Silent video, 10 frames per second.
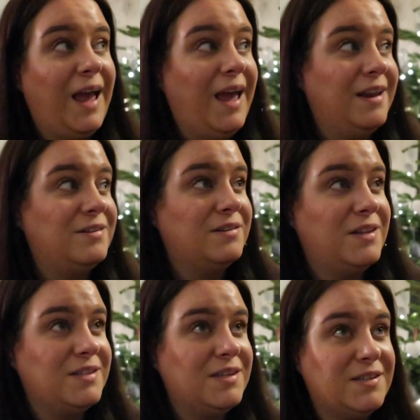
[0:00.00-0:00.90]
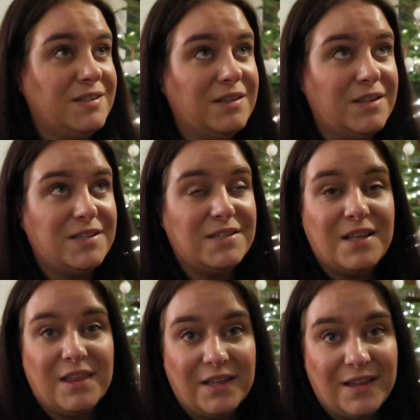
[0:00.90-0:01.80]
and this is this is
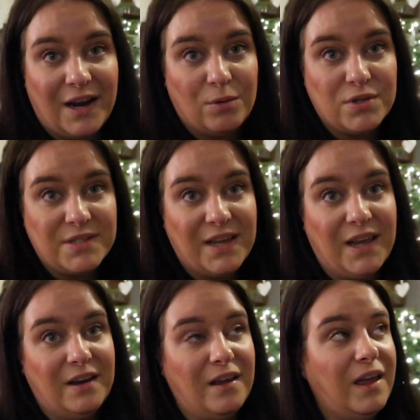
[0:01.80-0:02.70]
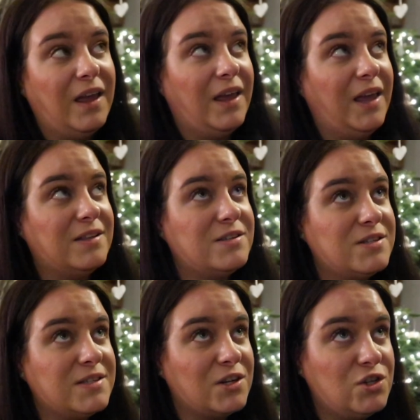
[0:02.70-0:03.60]
the thing that i was saying it's
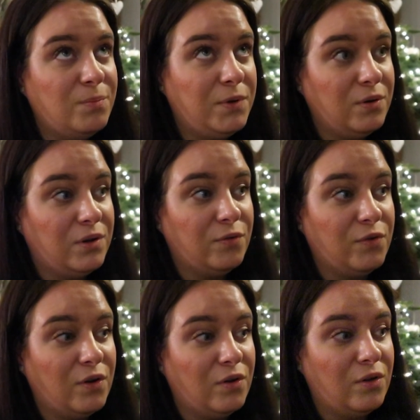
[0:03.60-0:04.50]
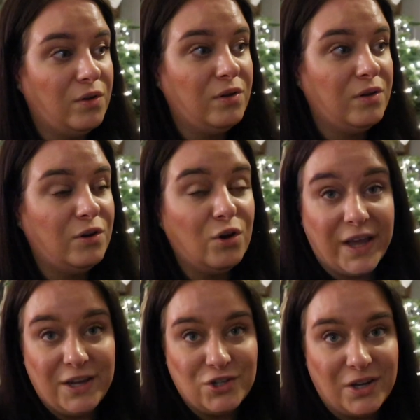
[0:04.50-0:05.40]
such a beautiful
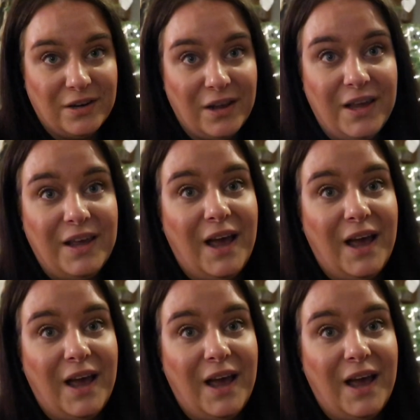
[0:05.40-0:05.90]
location